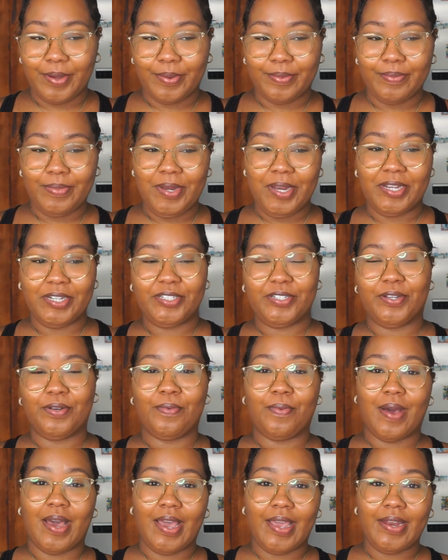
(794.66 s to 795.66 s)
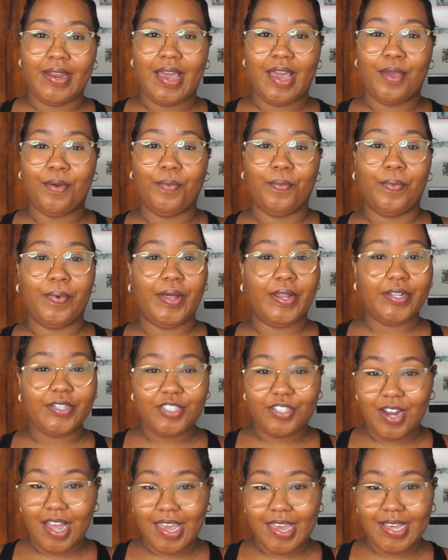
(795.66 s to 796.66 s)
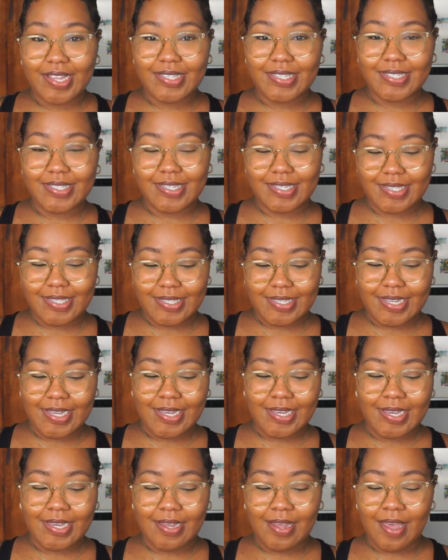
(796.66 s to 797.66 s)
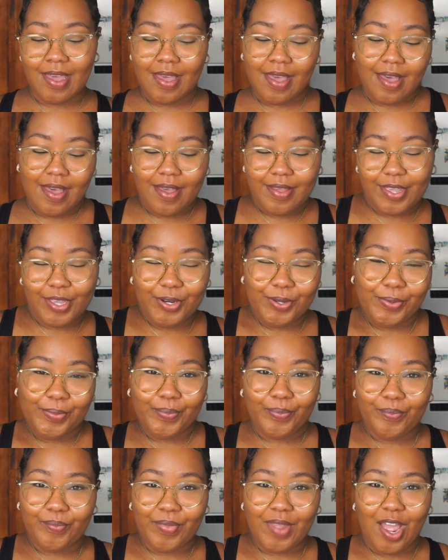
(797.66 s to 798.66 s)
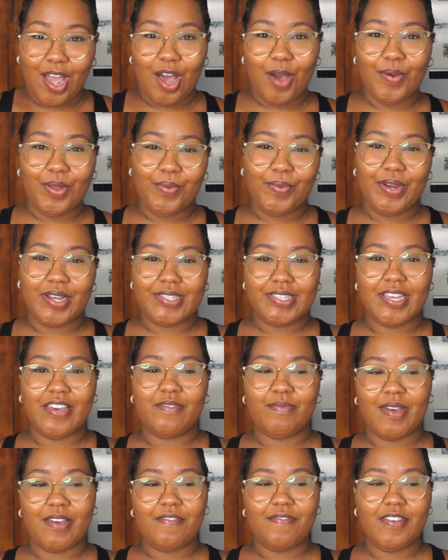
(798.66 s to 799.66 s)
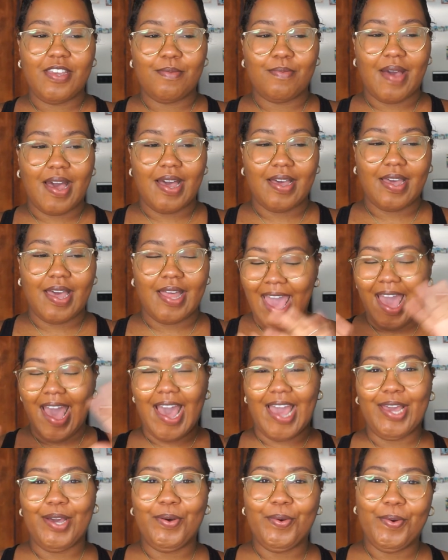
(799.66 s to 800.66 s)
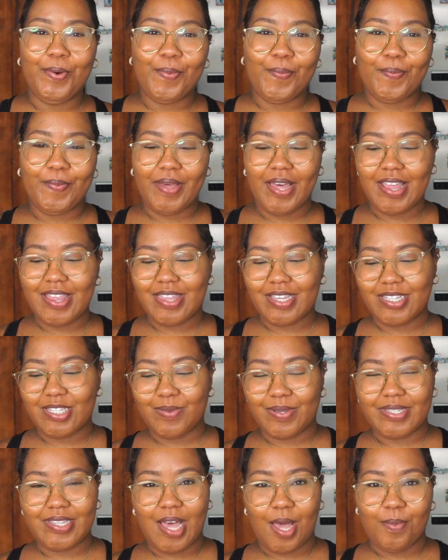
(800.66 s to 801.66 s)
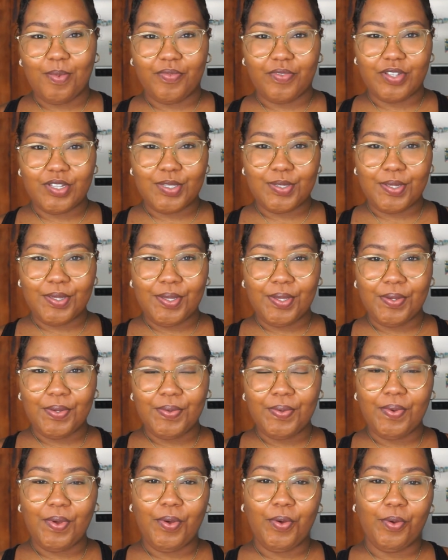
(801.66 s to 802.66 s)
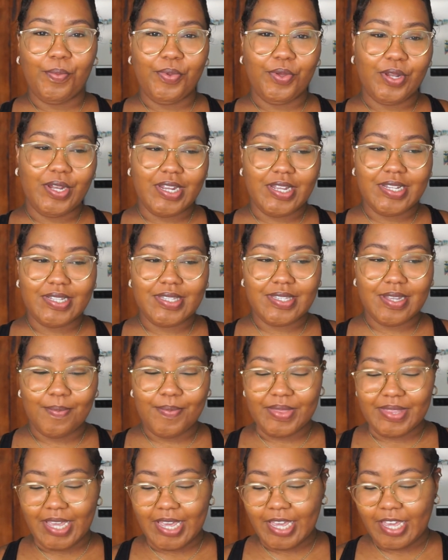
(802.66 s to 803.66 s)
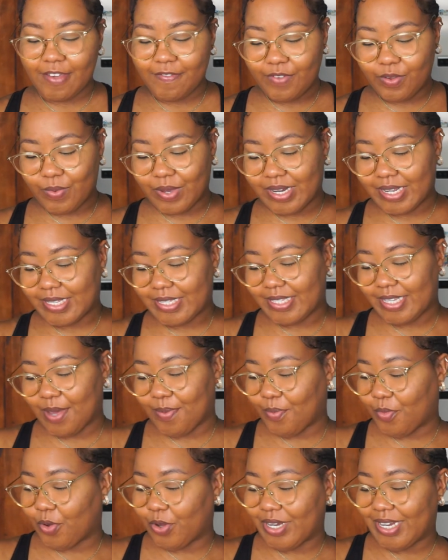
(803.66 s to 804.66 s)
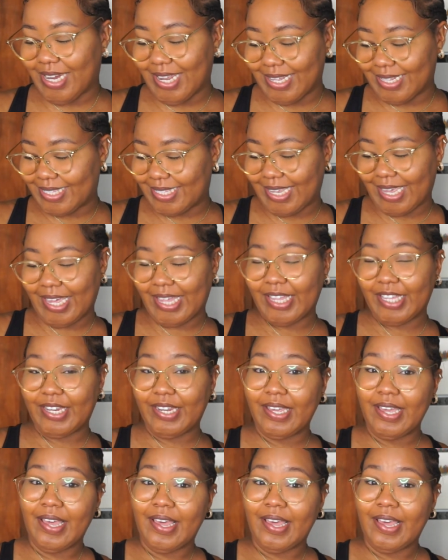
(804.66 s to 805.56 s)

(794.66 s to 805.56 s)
nationwide, I will try it to see, you know, how it works and give my feedback. I hope this was helpful to you. Hope you learned something. If you want to see a more detailed